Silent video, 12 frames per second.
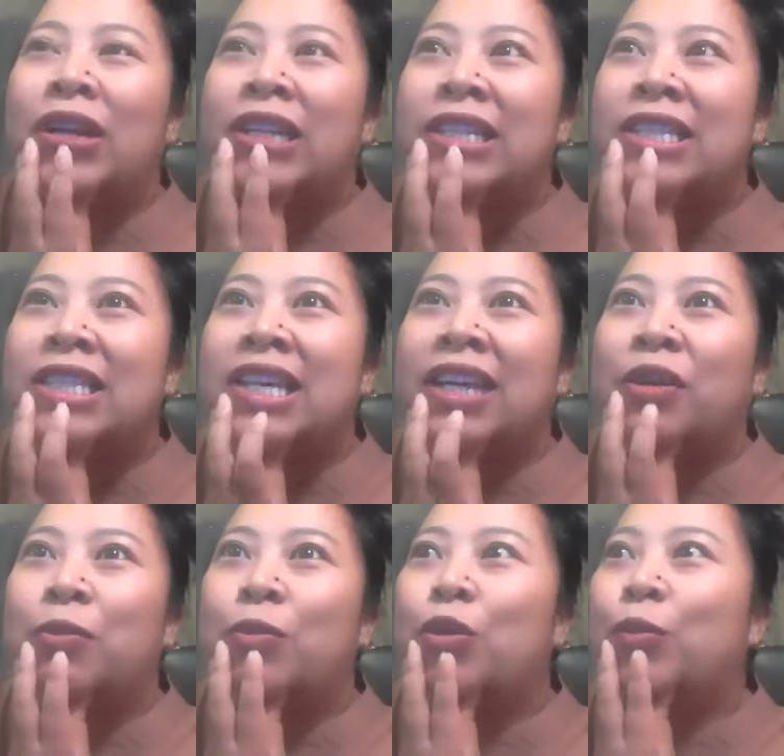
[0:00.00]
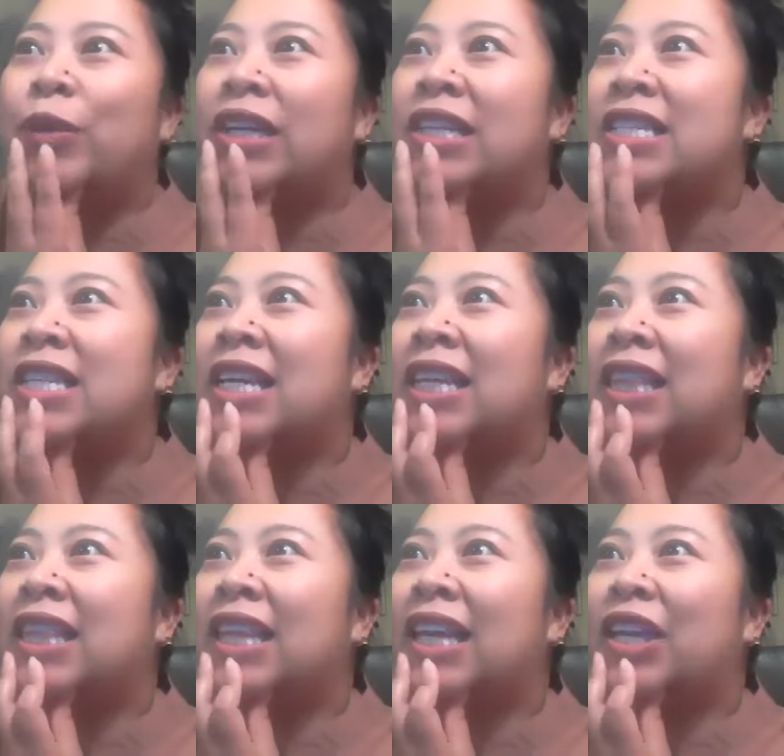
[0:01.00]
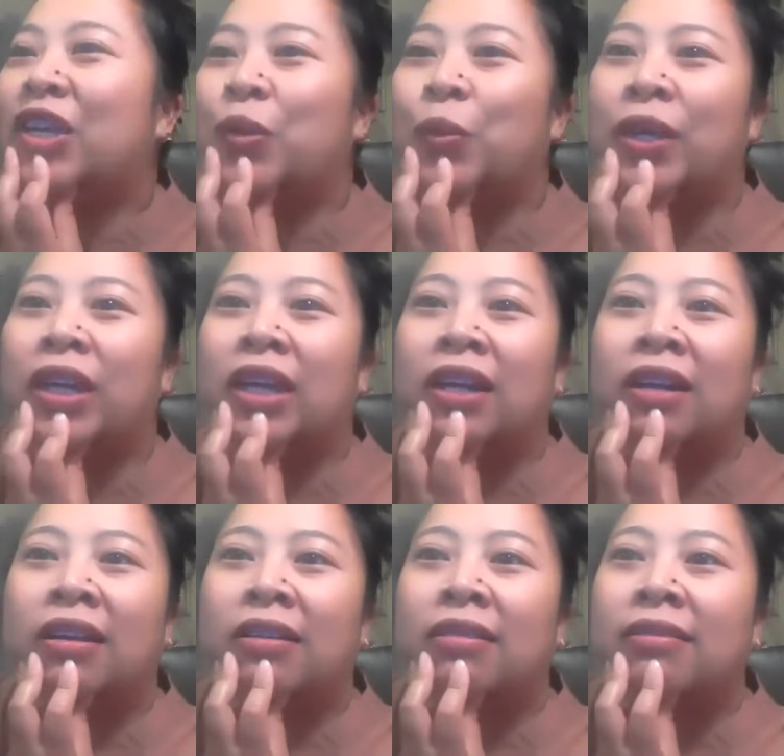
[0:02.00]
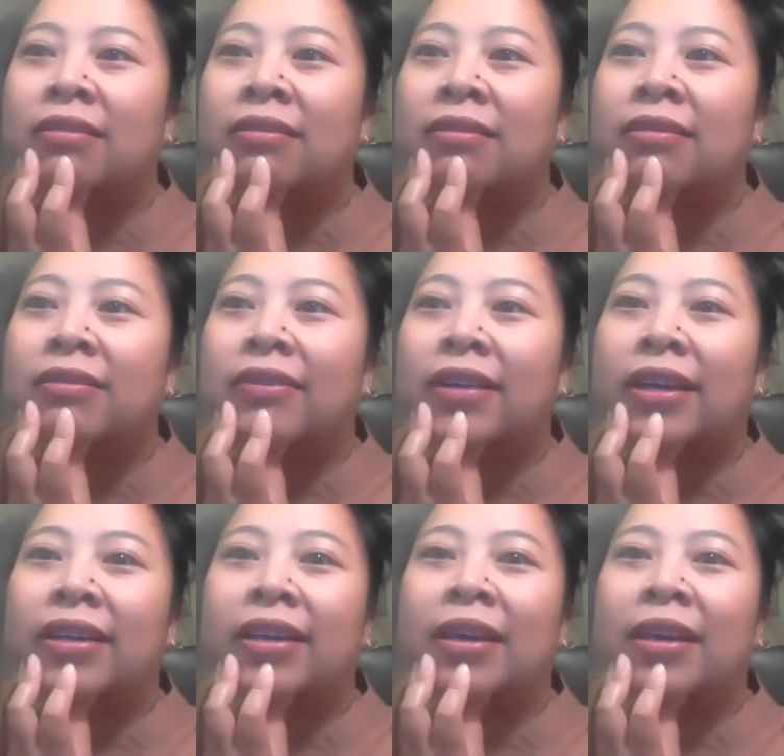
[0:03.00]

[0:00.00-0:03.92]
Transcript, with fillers: wanted to take a moment and thank you here. I